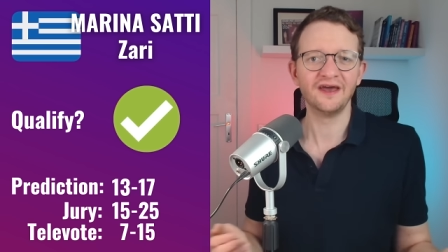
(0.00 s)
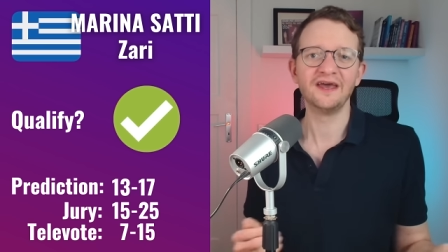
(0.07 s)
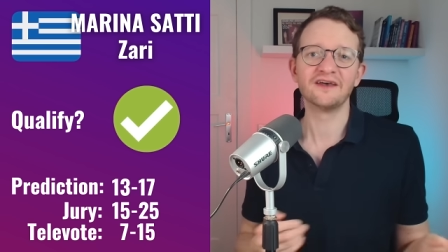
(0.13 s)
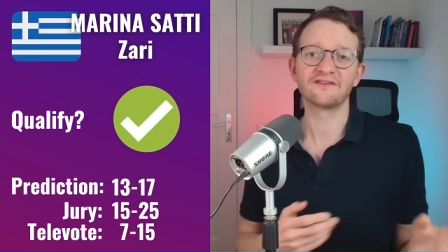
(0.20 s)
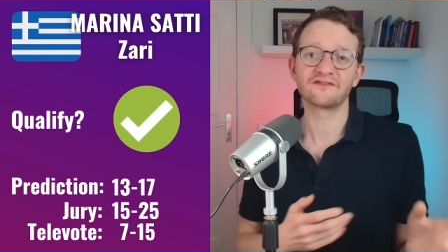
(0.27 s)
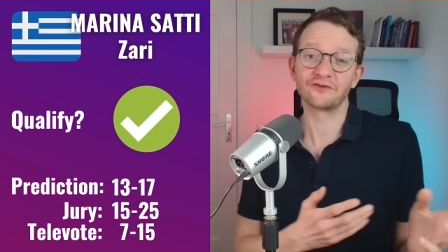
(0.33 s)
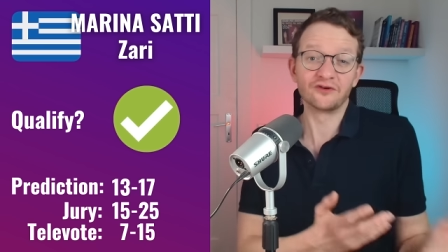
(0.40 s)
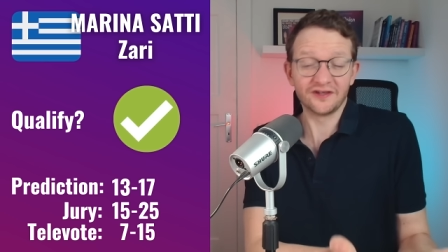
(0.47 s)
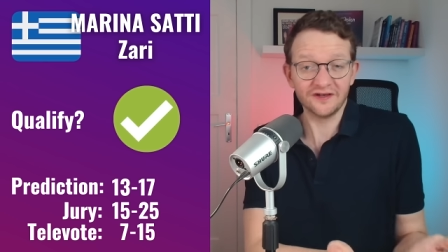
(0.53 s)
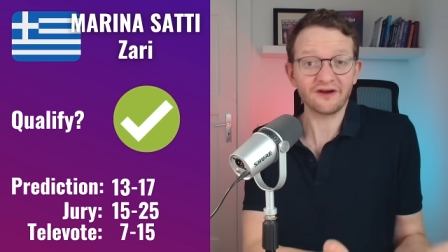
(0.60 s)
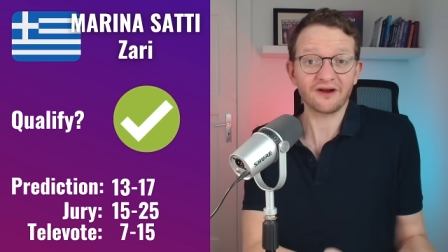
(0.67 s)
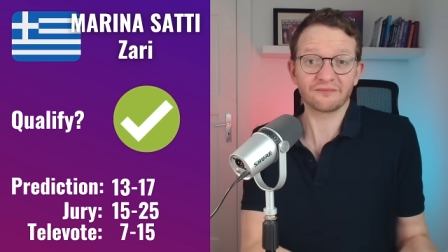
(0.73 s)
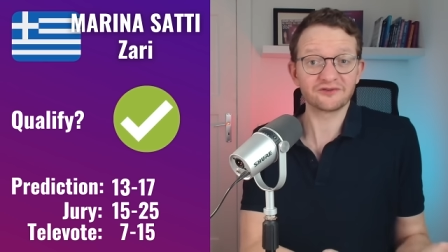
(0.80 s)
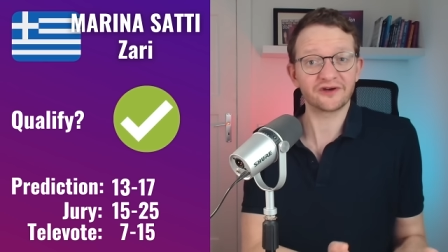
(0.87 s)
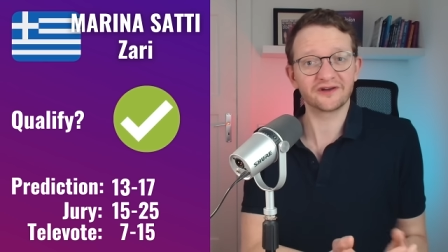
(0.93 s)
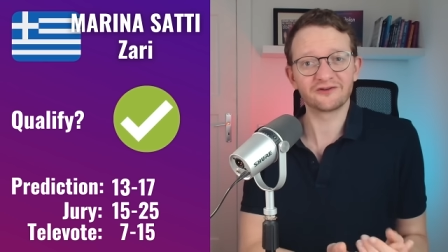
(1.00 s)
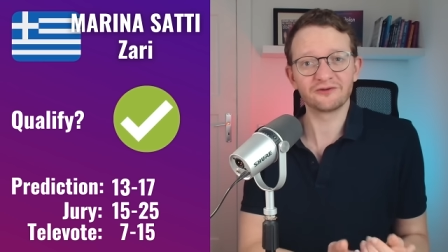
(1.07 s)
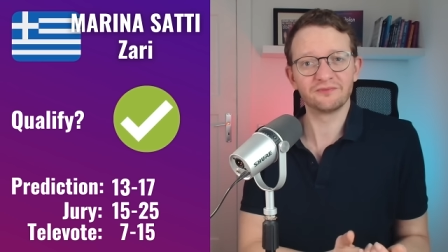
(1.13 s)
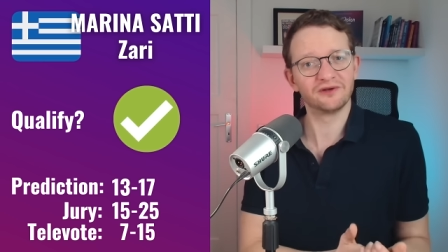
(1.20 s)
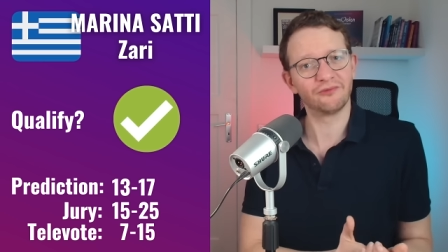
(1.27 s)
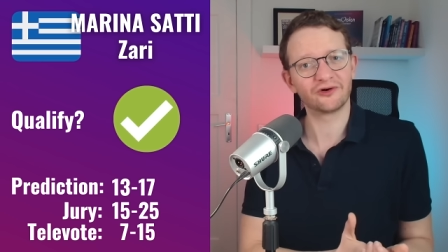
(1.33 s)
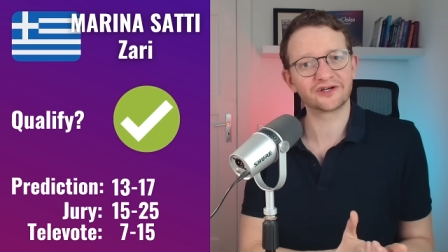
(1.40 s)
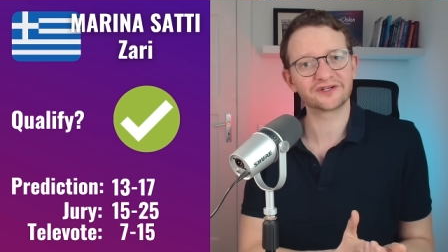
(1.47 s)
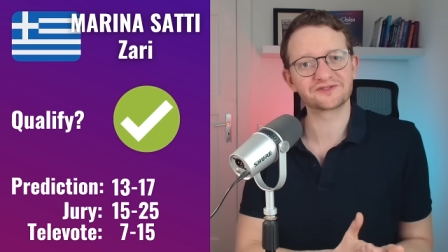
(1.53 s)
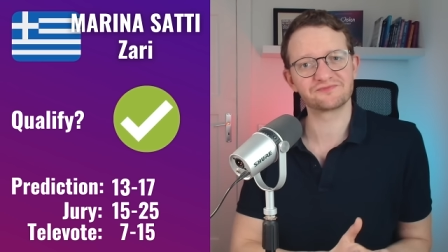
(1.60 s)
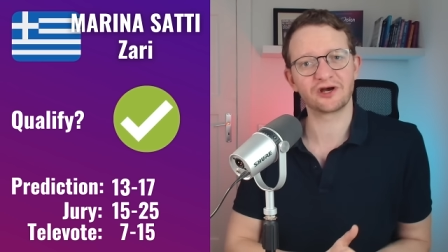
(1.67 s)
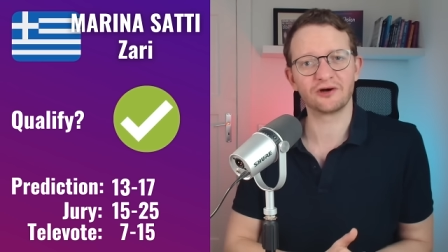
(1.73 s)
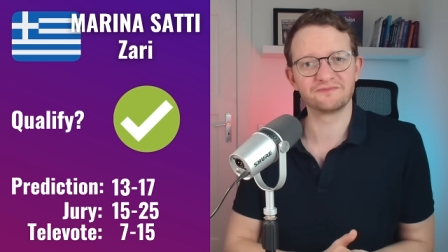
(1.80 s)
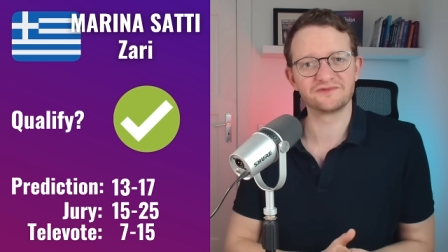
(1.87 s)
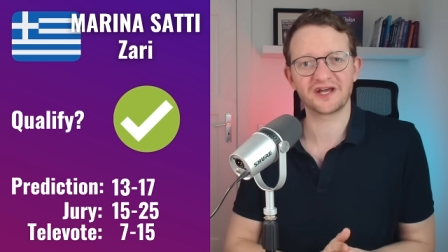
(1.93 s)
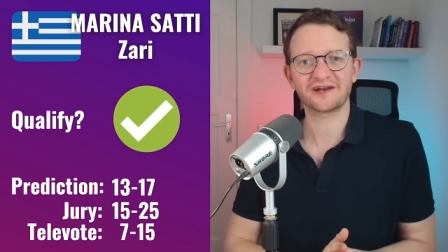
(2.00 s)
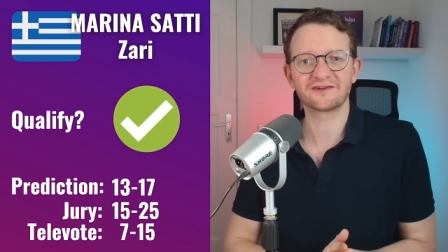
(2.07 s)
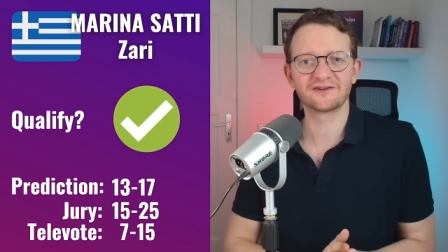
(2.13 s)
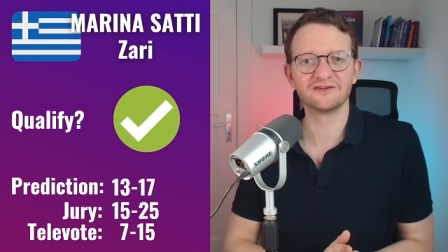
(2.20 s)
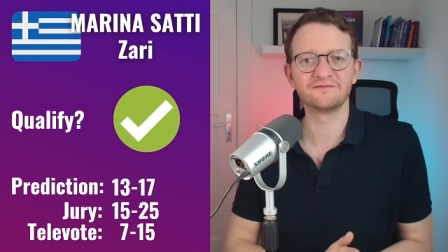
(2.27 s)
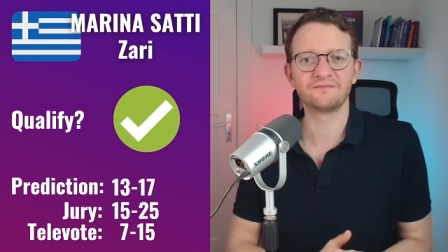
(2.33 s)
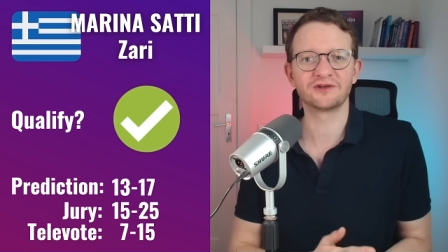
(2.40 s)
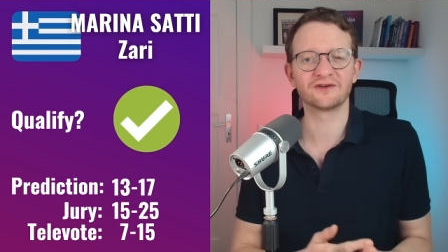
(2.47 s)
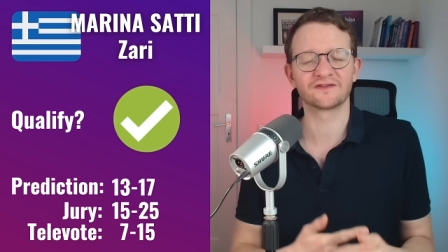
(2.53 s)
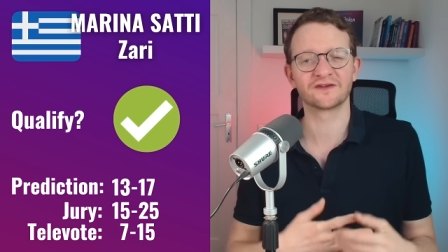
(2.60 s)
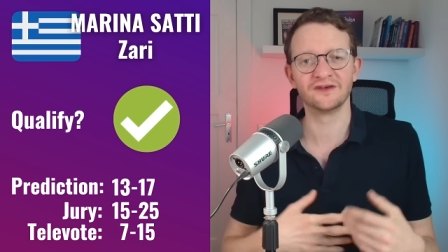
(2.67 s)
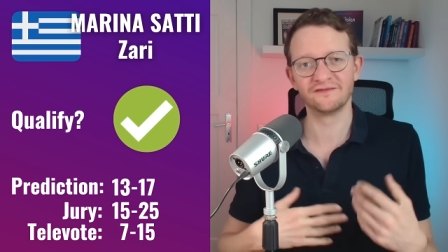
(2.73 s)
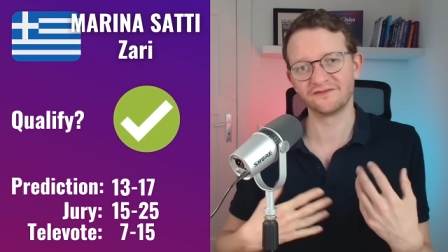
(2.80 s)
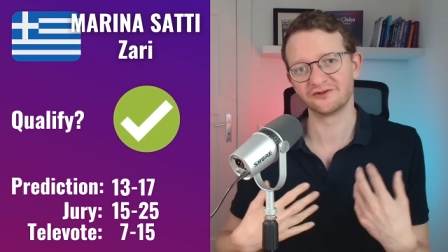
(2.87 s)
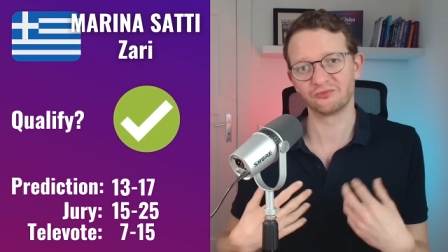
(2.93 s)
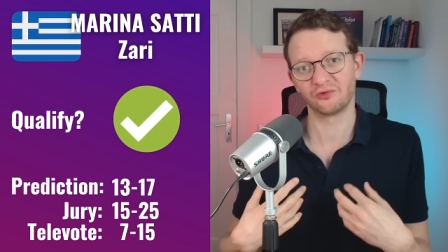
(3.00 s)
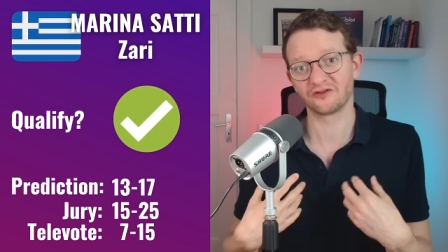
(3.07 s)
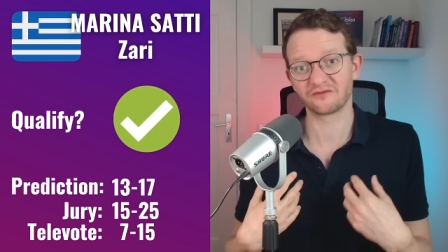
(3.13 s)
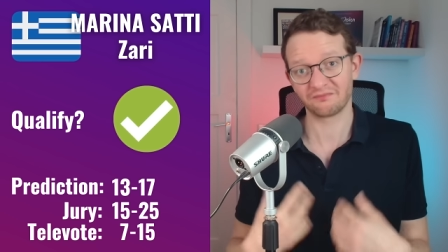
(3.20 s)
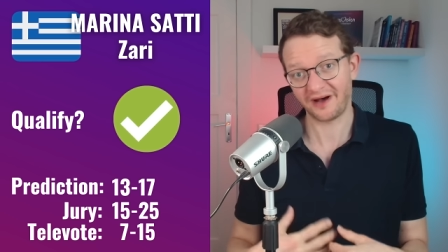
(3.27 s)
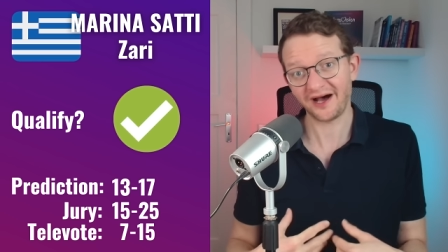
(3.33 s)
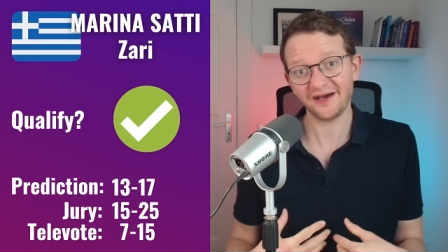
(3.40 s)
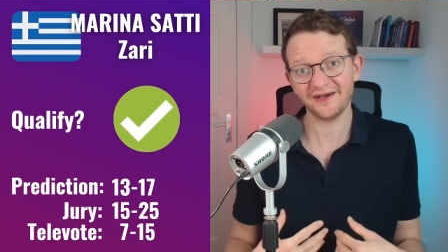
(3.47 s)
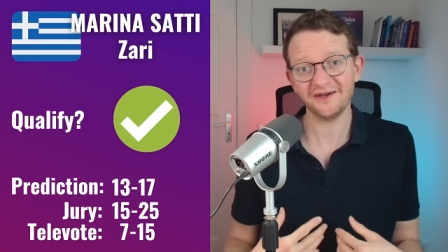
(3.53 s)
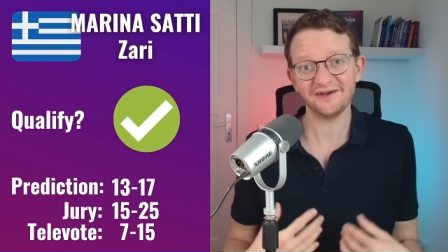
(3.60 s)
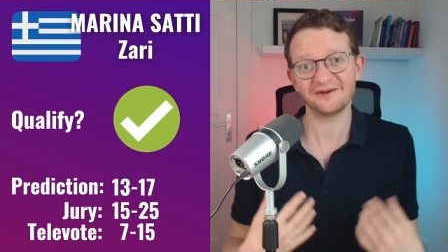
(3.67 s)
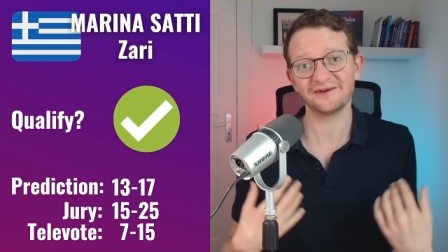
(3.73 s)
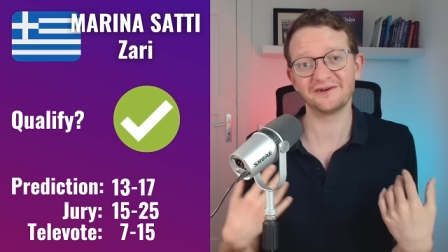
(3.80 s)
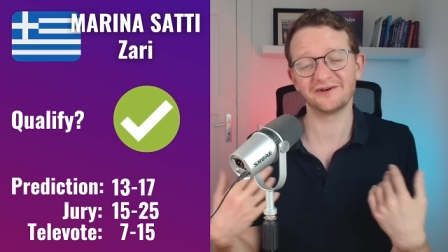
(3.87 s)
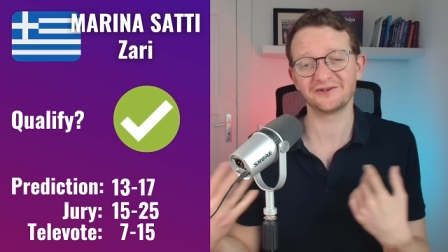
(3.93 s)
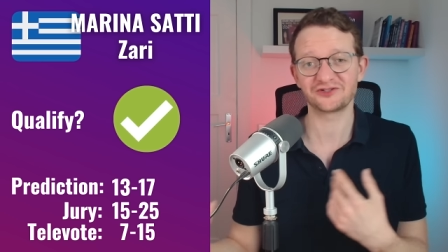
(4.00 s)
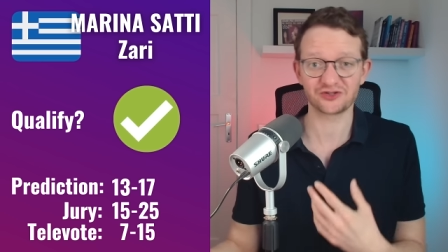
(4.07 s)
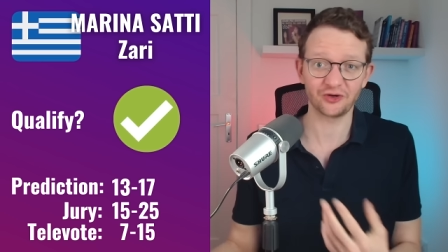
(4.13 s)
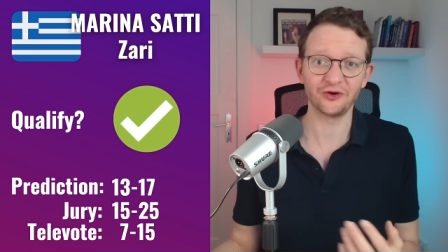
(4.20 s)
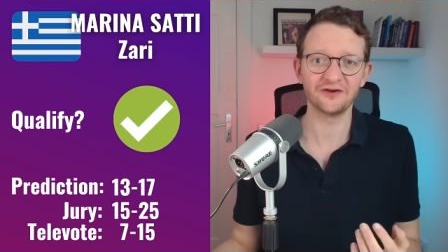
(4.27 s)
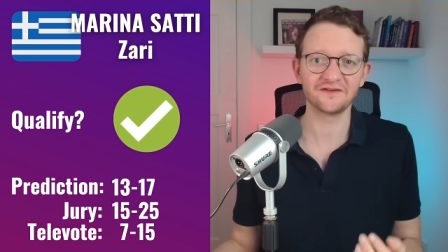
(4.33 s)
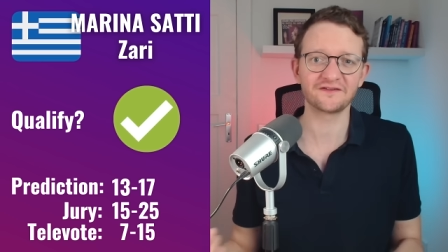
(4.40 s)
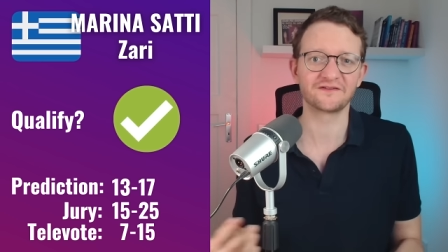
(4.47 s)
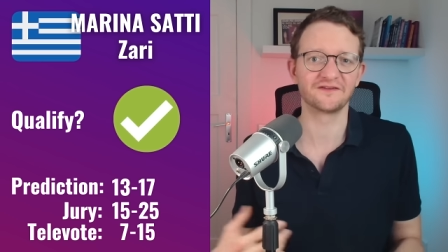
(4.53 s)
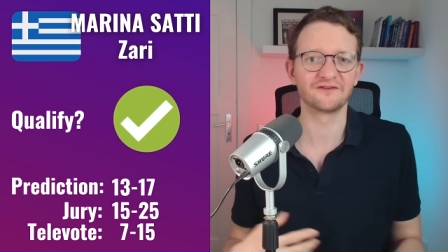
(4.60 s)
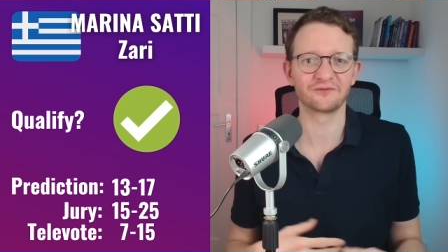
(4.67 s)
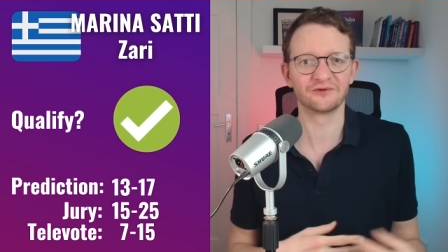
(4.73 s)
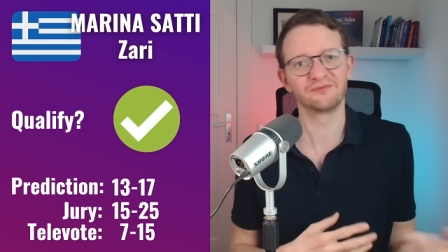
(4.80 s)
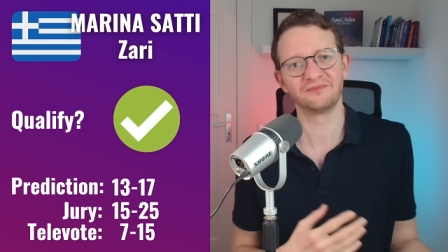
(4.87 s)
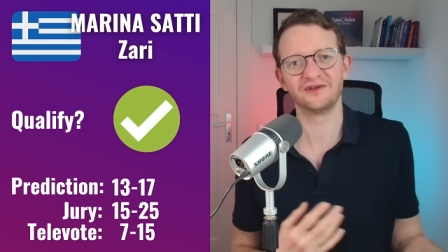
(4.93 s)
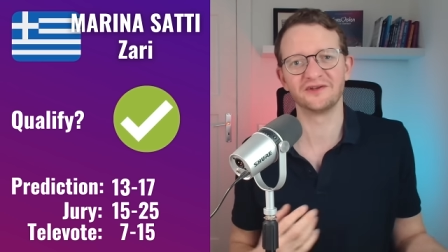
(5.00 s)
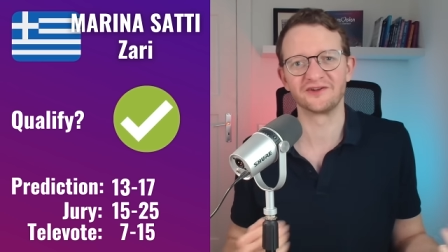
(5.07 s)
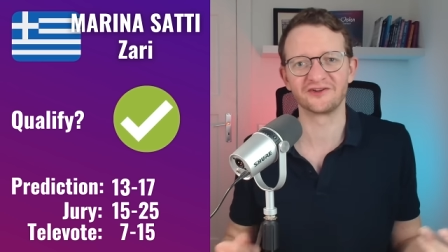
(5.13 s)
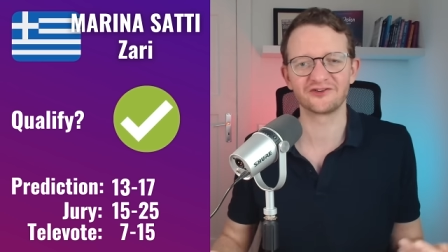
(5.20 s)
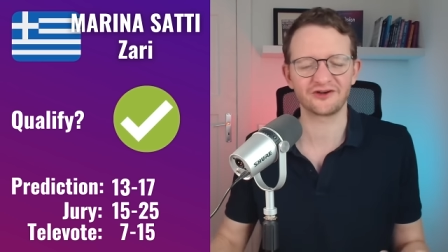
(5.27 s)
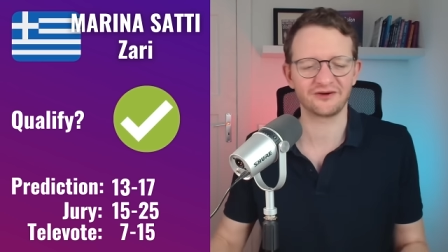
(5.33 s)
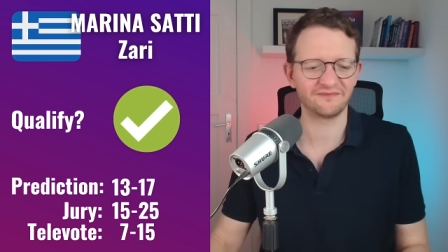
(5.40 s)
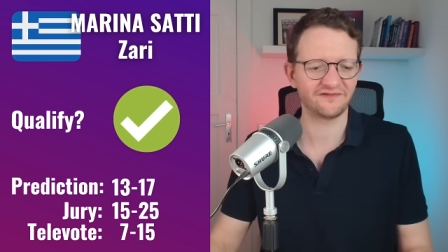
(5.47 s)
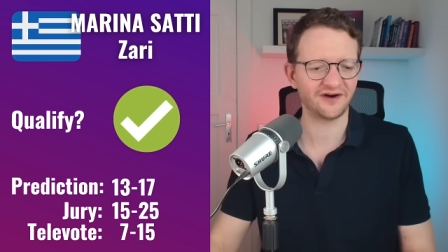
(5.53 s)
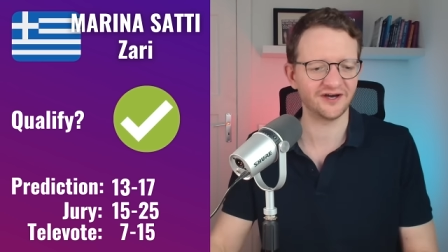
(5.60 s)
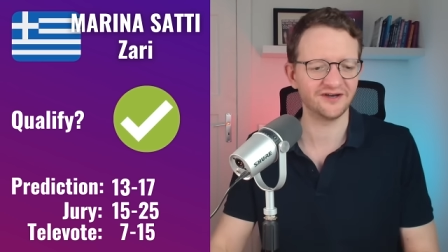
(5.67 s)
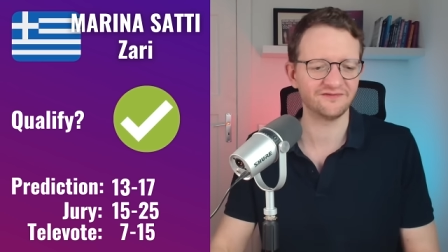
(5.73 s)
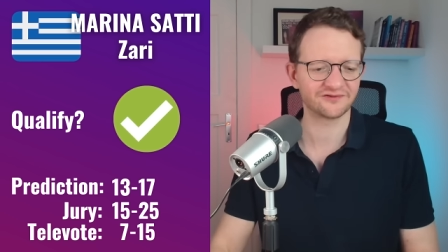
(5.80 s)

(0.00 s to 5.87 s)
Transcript: So here I'm trying to be more objective, because if it was my choice, this would be in the top 5 or